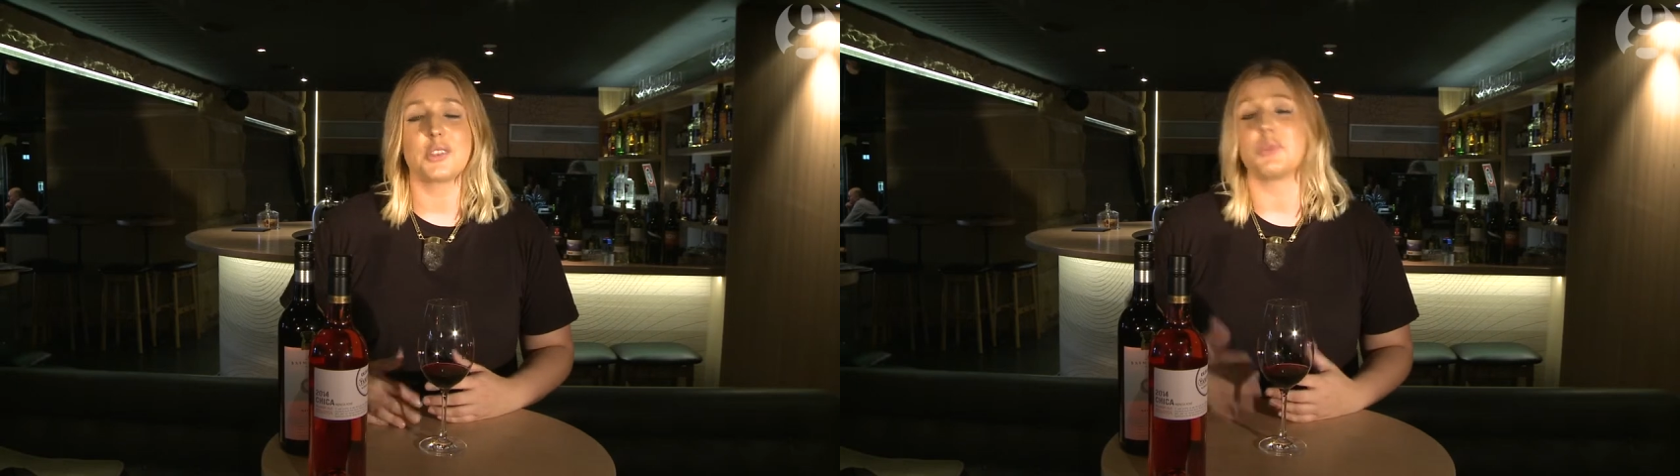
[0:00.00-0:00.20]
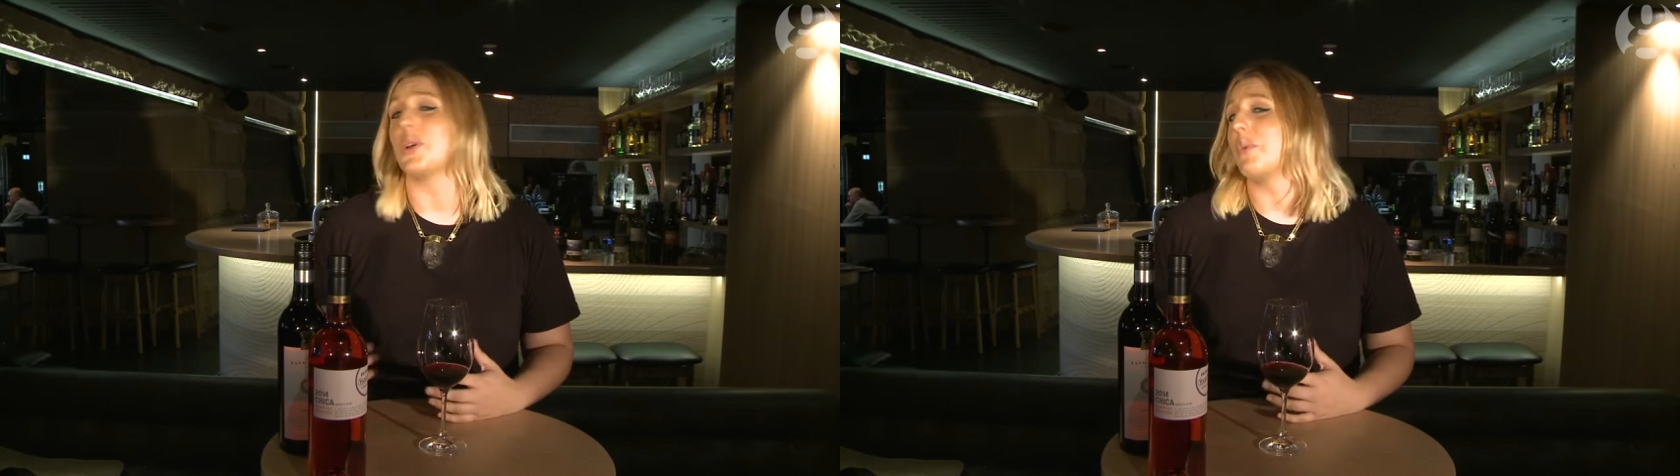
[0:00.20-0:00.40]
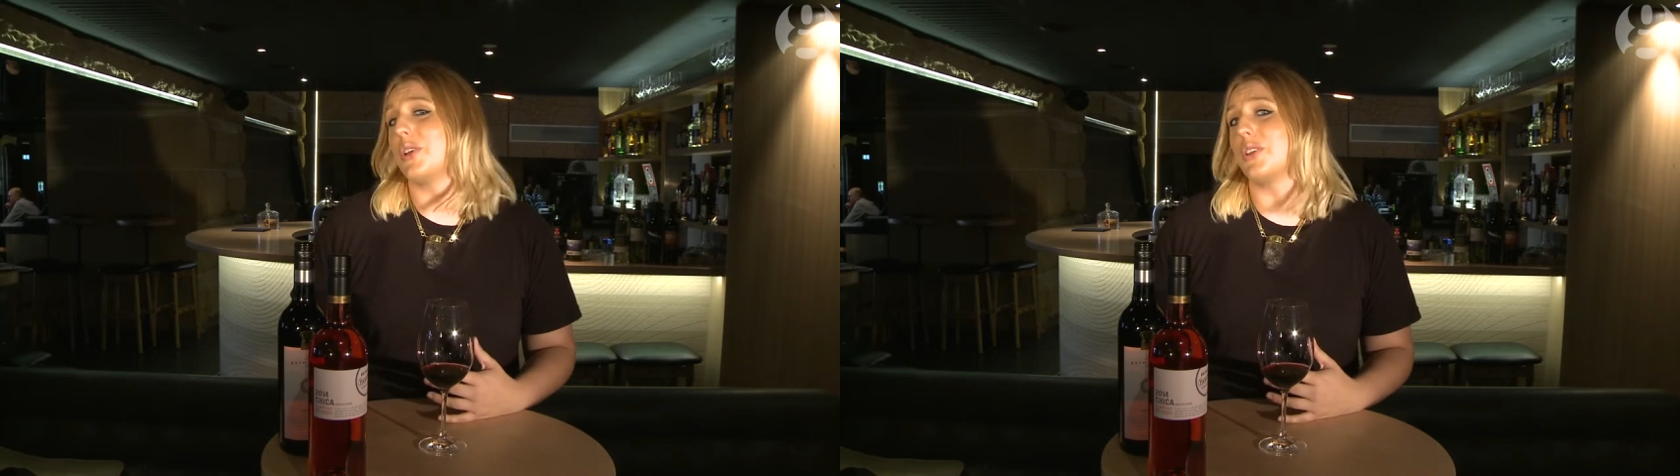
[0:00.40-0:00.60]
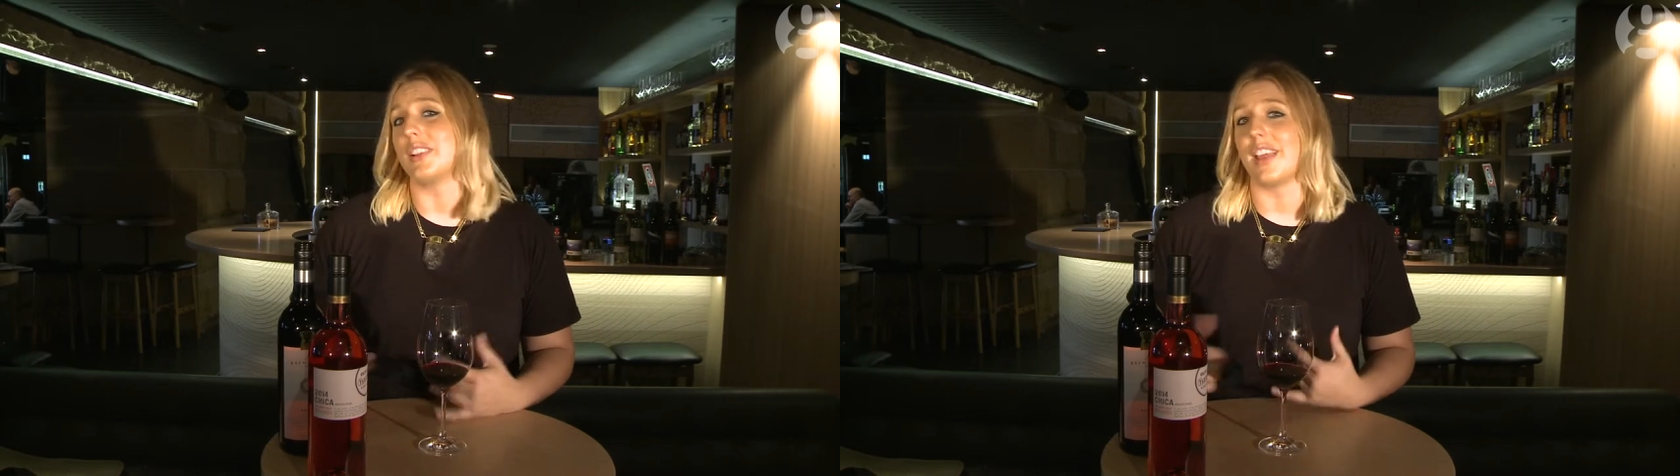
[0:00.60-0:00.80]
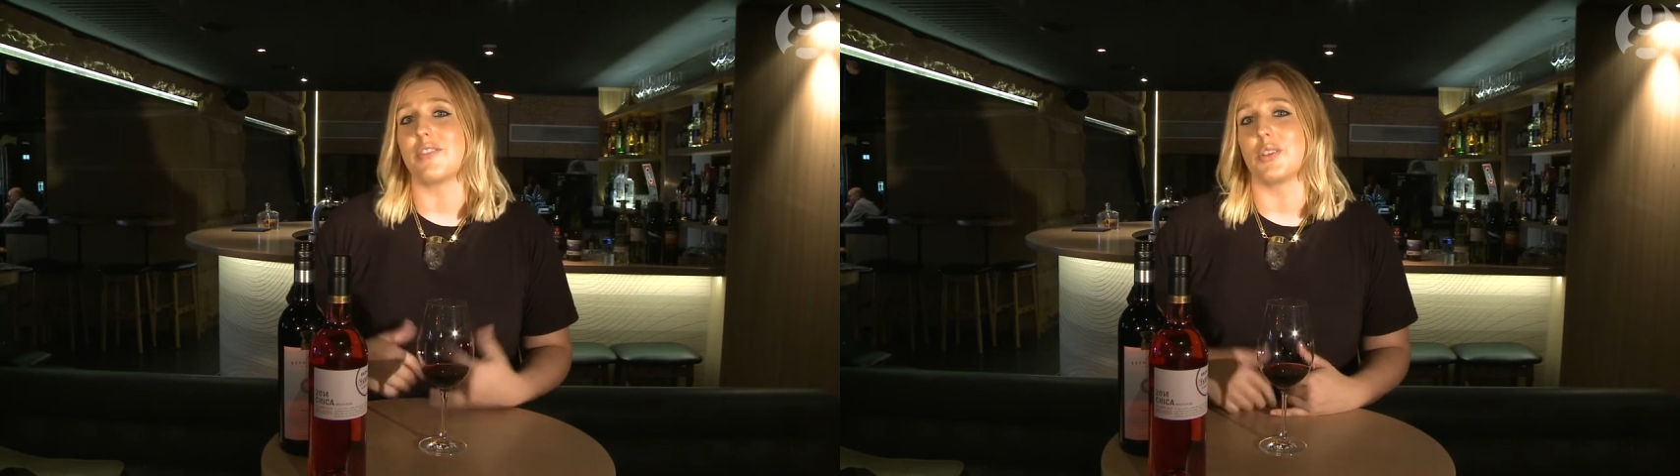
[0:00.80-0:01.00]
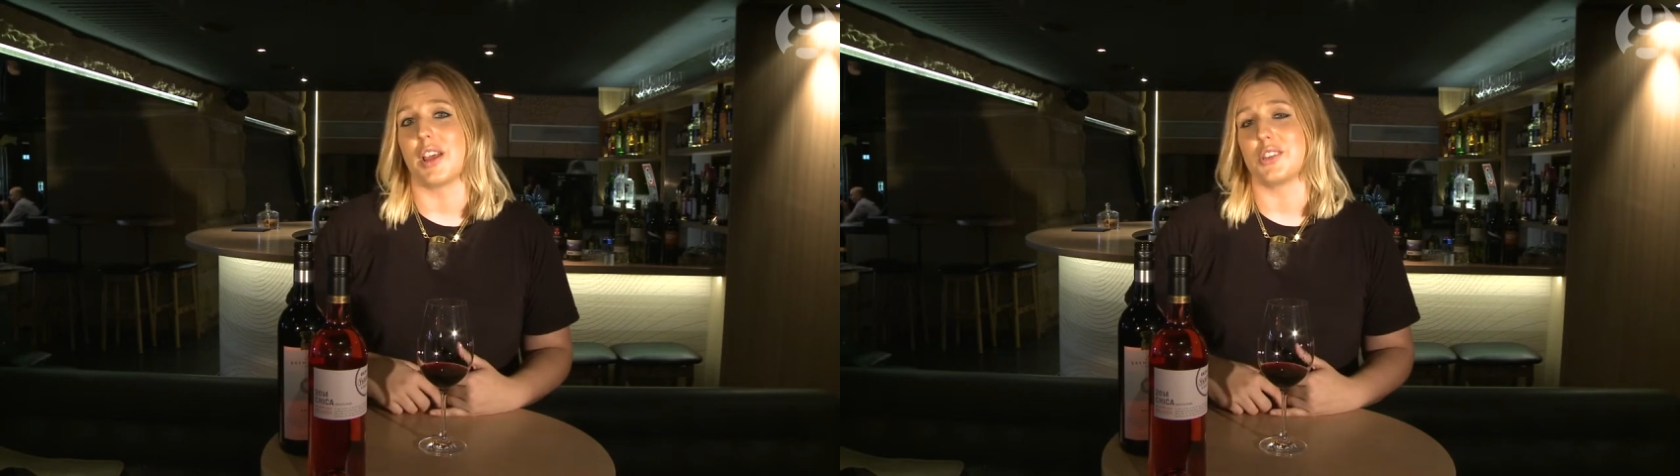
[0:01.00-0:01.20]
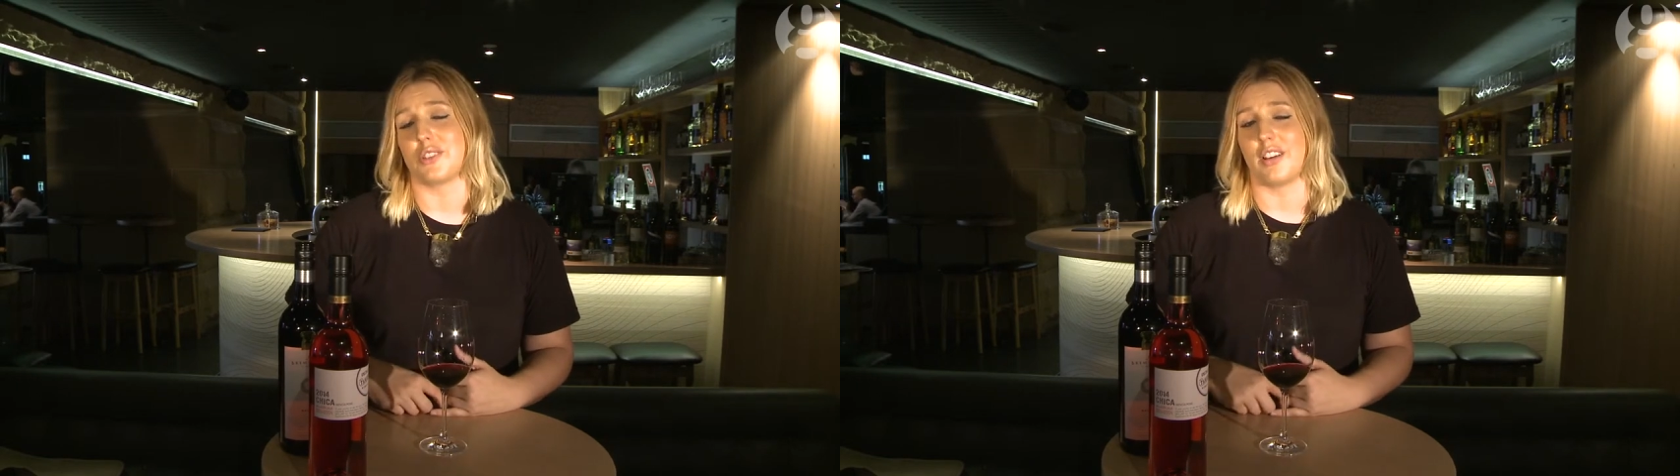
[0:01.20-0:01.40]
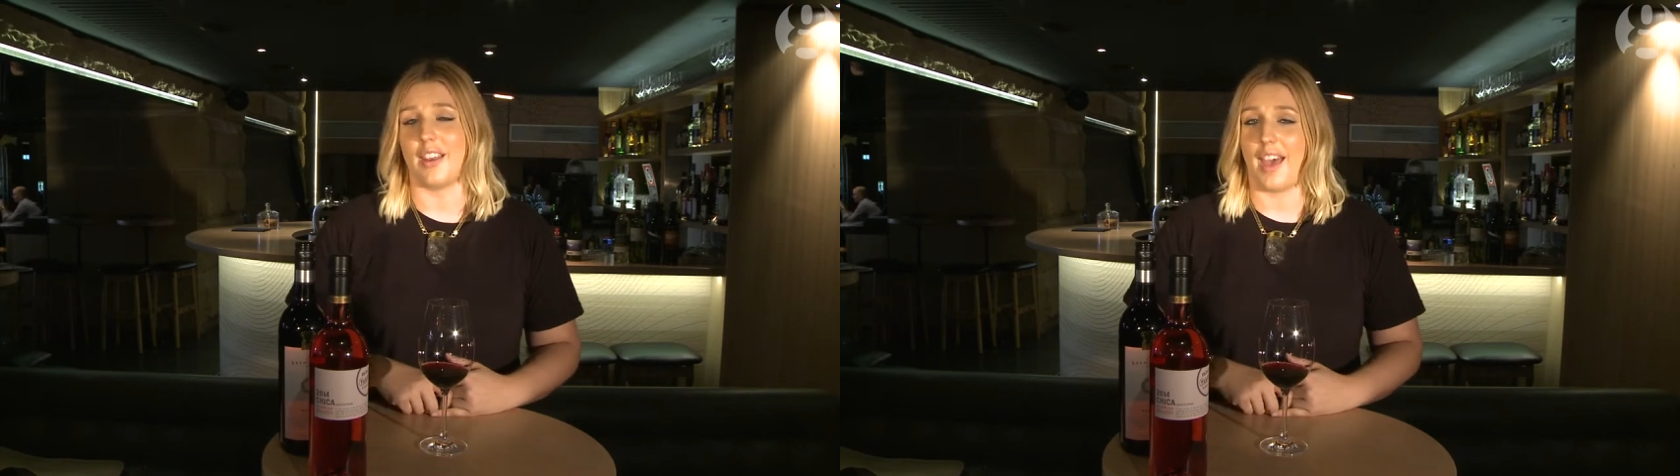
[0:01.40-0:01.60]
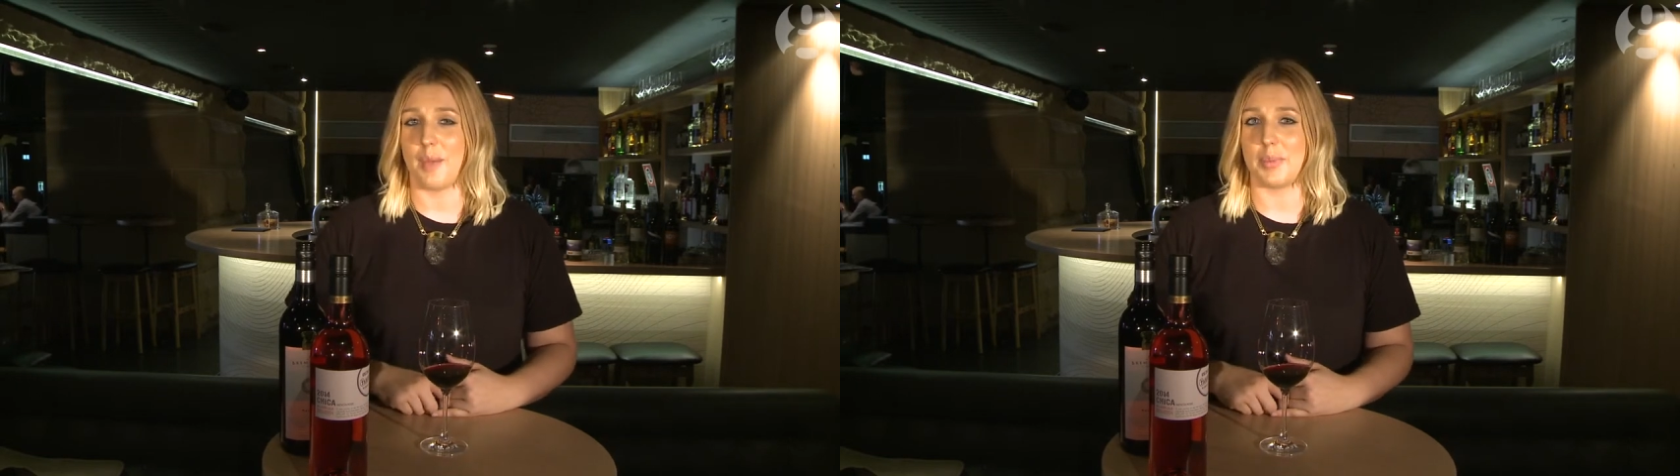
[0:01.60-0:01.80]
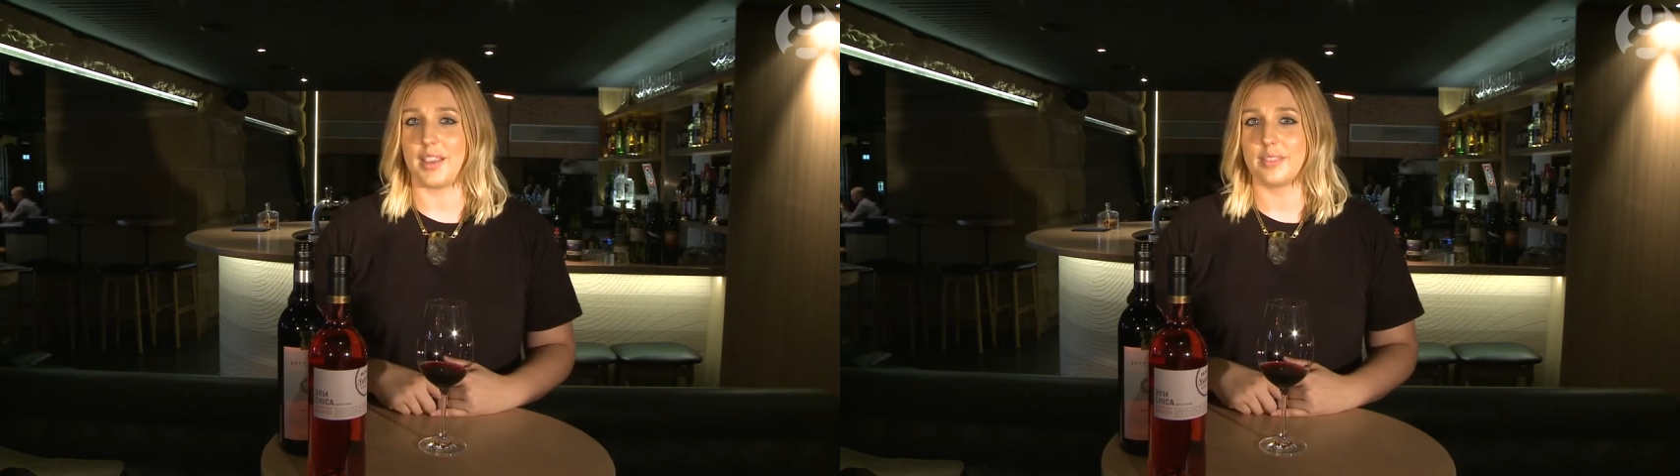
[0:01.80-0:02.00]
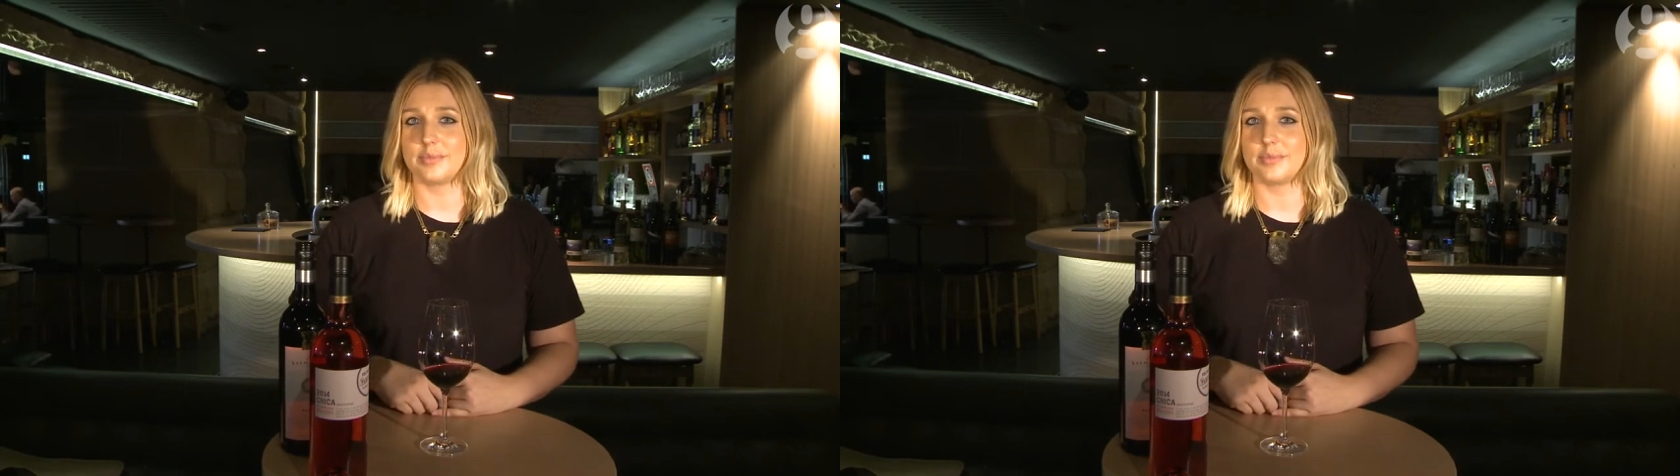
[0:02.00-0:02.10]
because we don't want you to leave the restaurant unhappy.